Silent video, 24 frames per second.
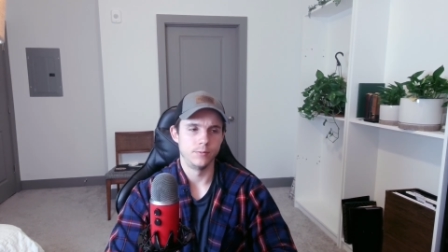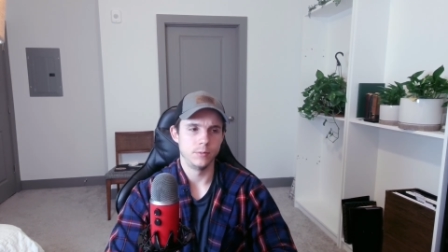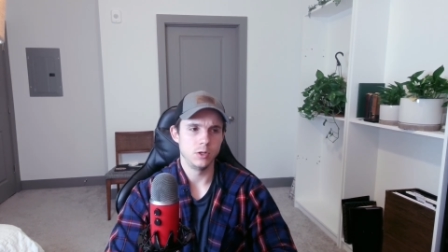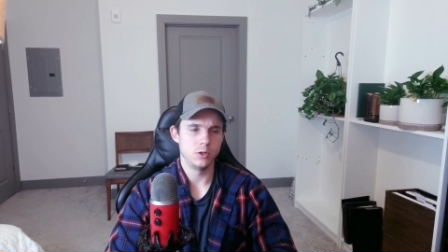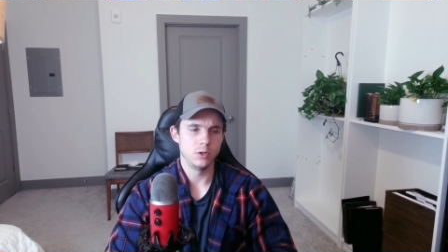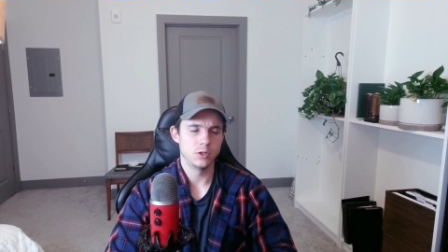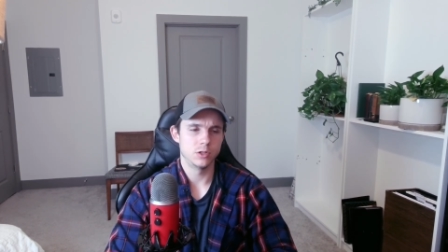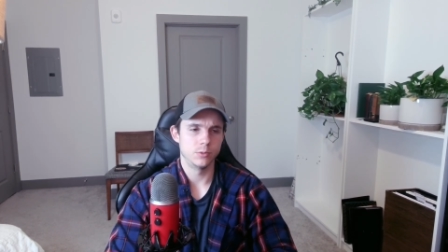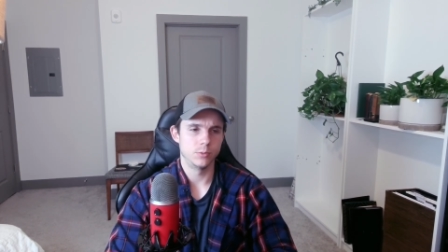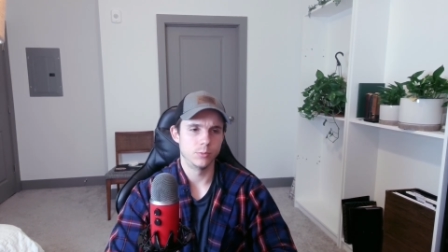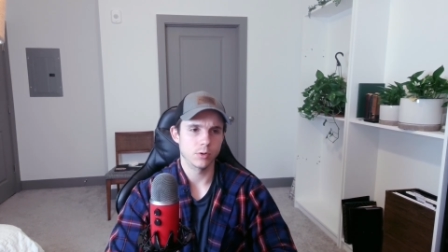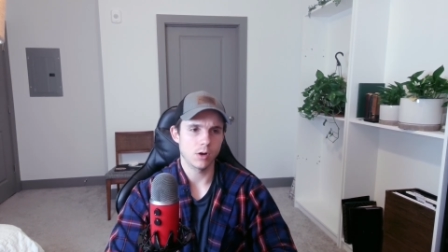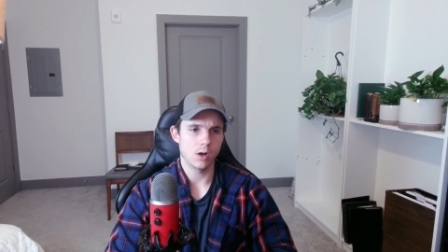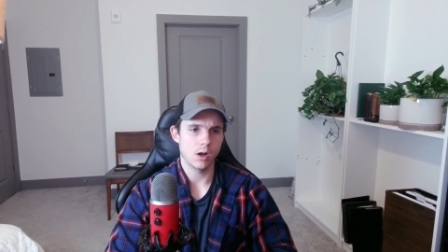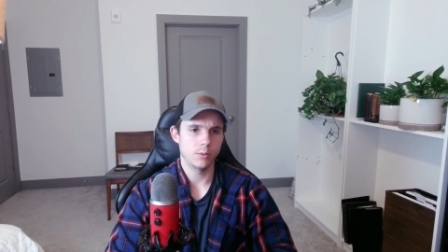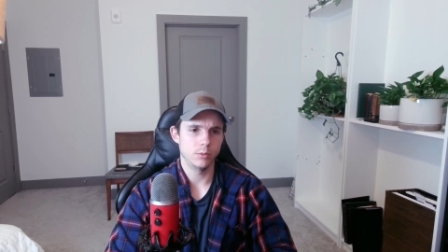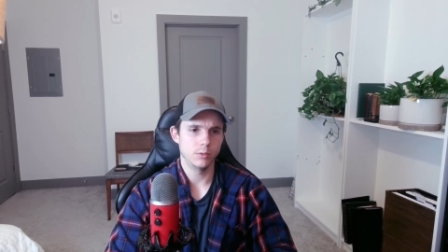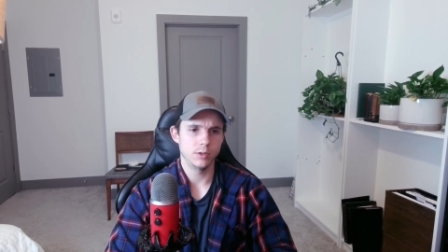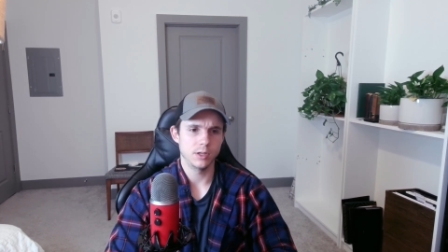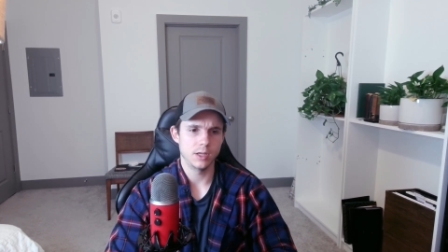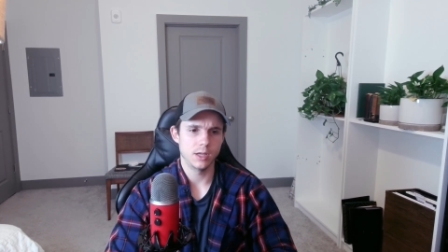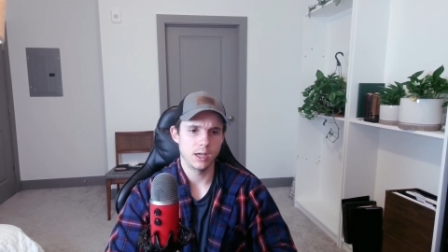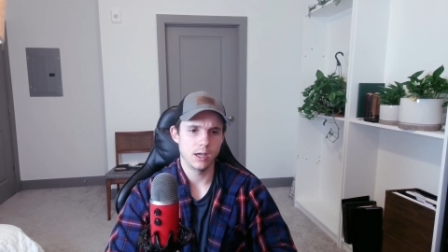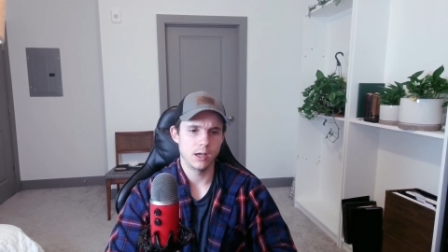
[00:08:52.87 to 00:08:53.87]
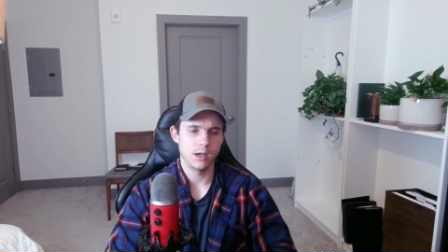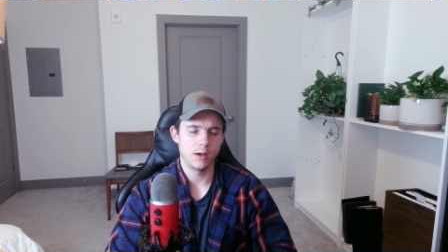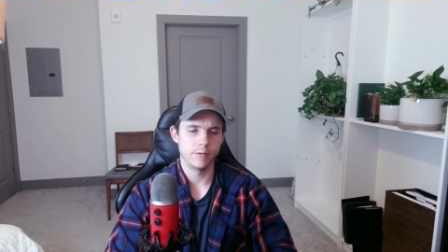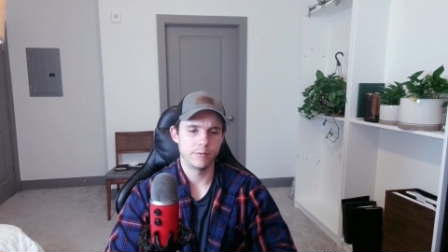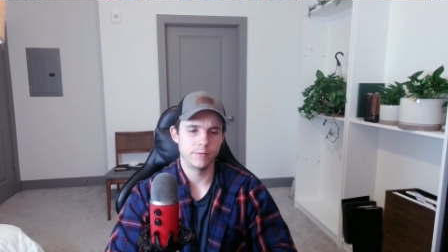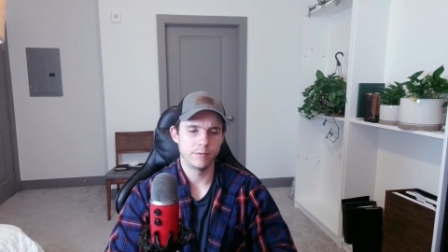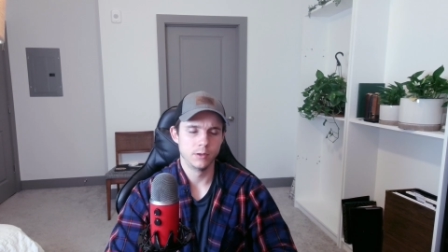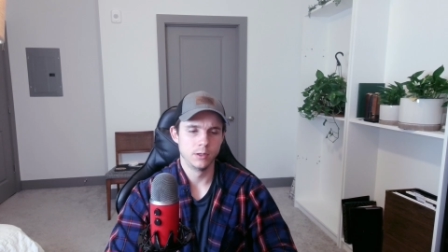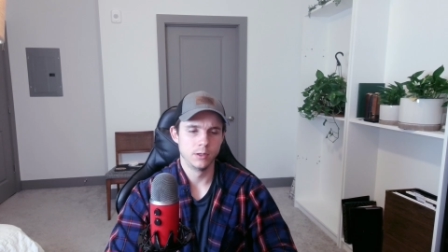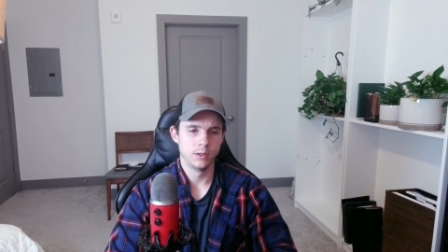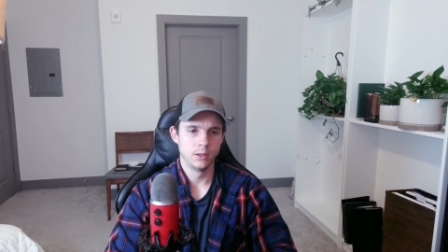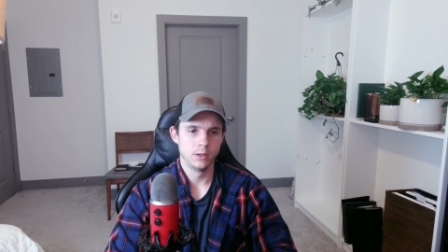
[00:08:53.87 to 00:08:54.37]
you should probably have
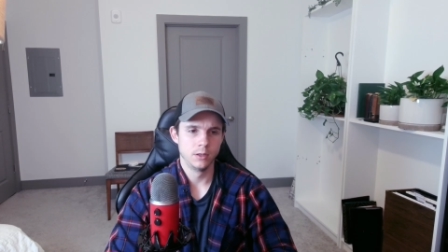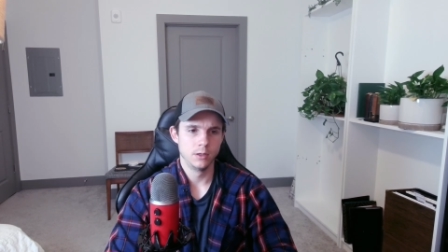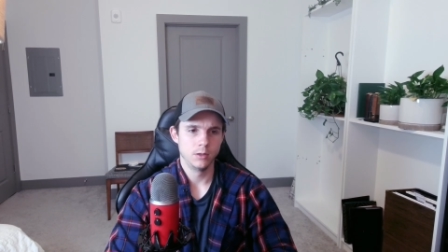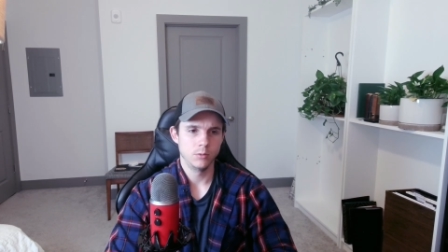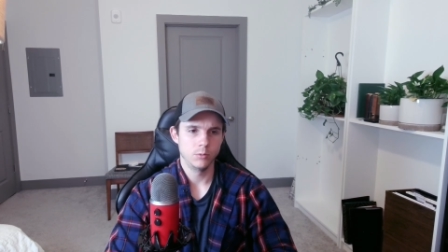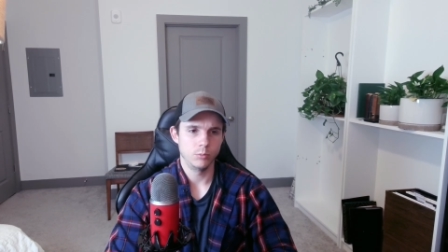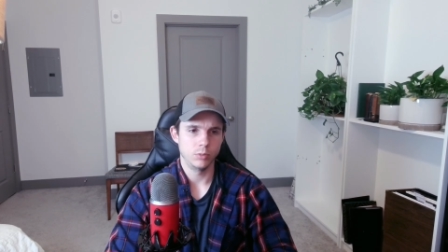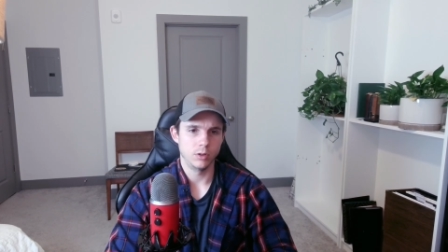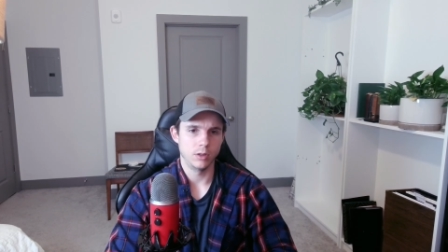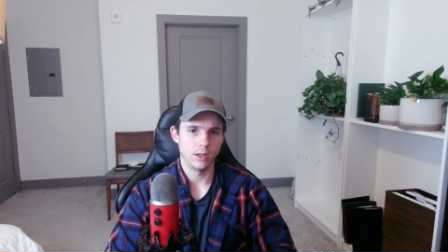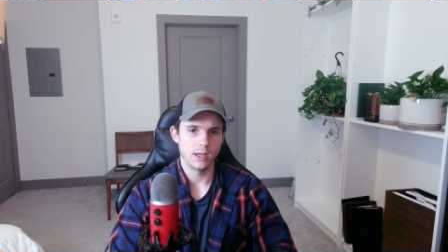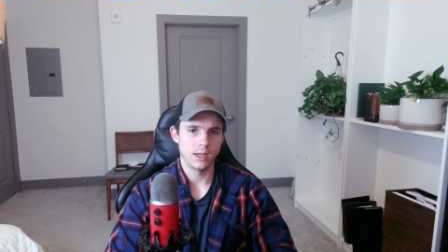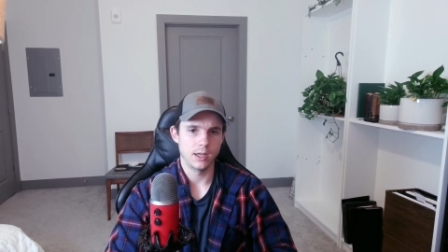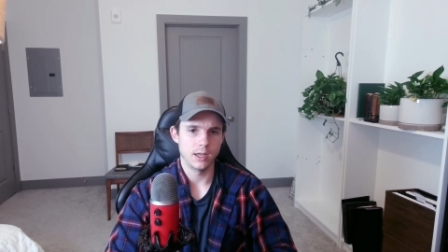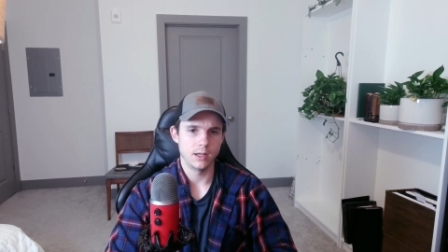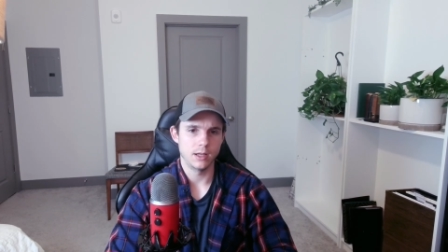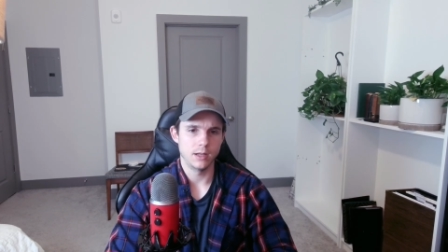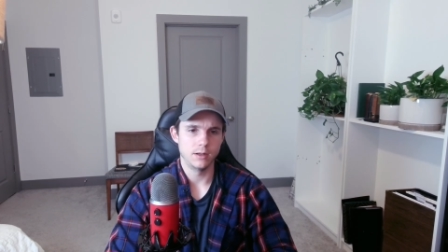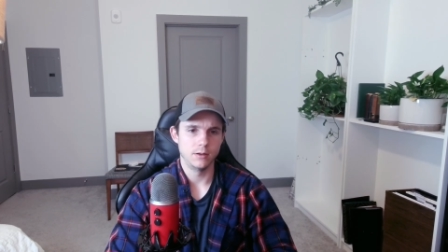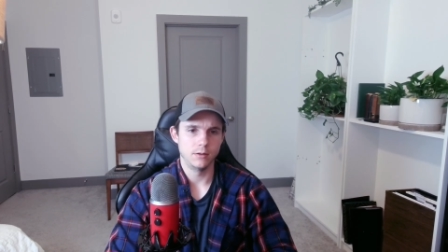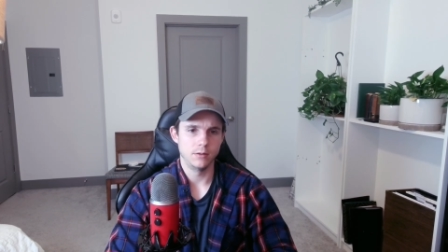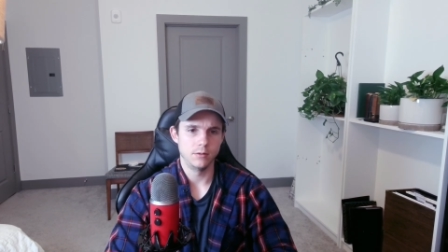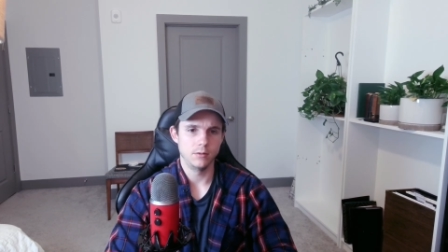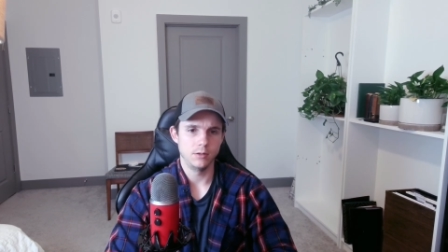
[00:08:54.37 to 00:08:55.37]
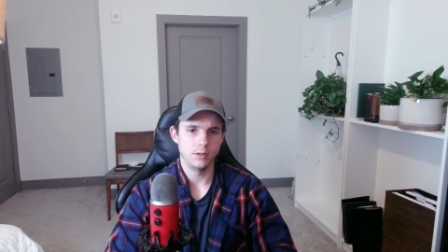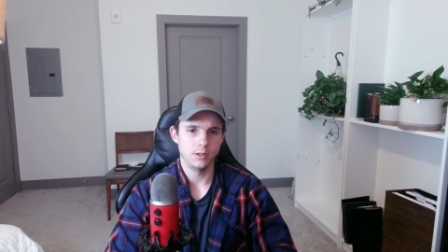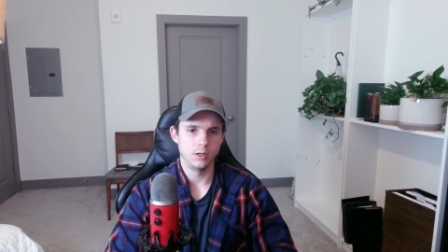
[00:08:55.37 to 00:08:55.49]
plan,